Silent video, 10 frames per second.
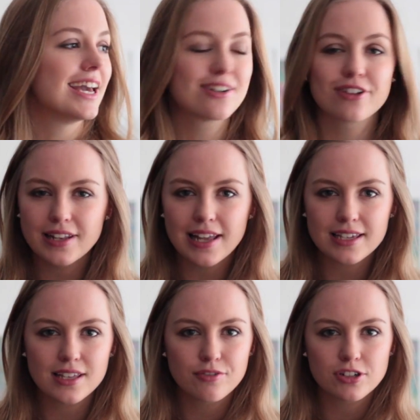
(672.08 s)
incredible.
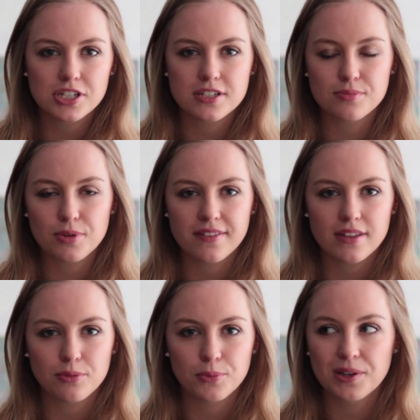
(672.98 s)
Like Yves Rocher is a
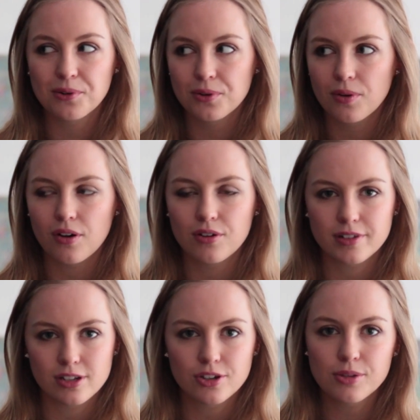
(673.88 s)
brand that we all
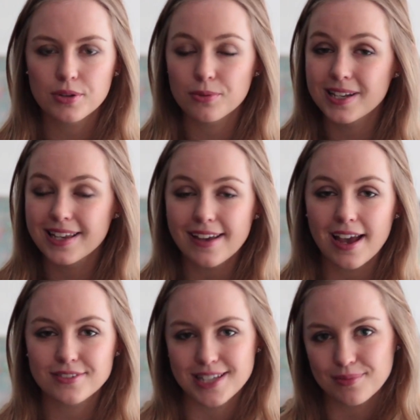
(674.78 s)
overlook, but we to
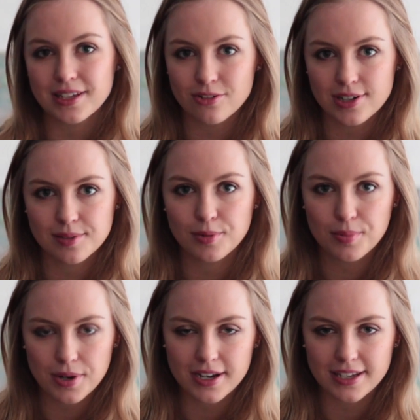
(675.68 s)
have some
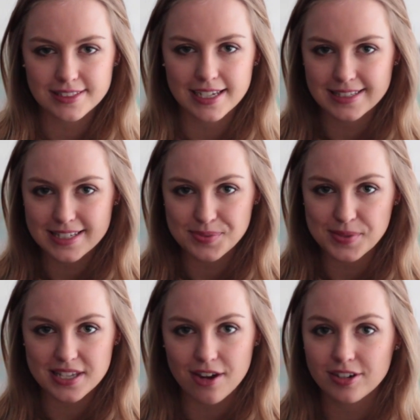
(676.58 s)
incredible product and this
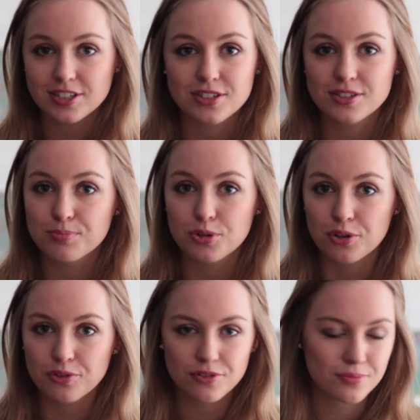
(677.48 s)
mascara is just
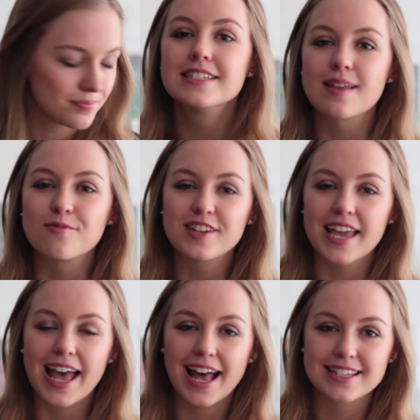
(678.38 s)
proof.
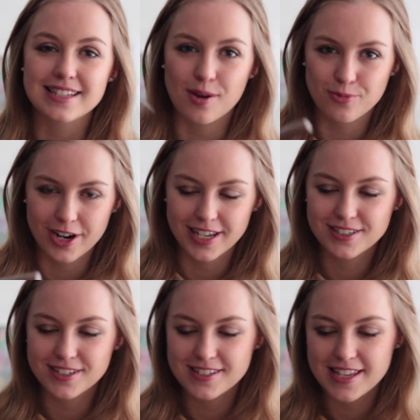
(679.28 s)
Something else I'm
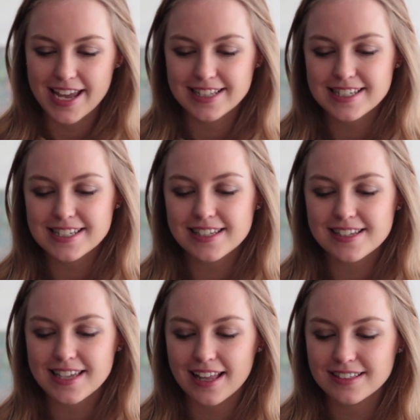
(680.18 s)
wearing today, this is
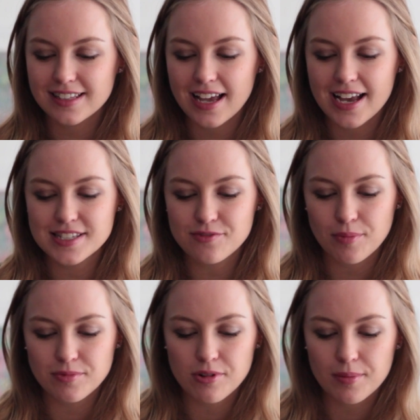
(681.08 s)
a Scandaleyes
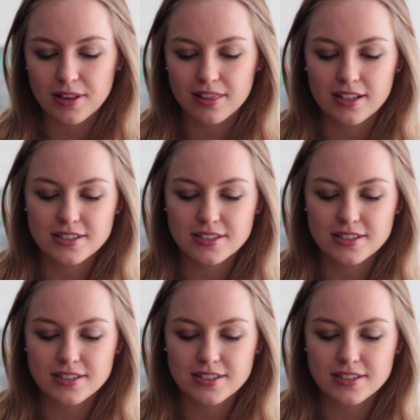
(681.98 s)
from Rimmel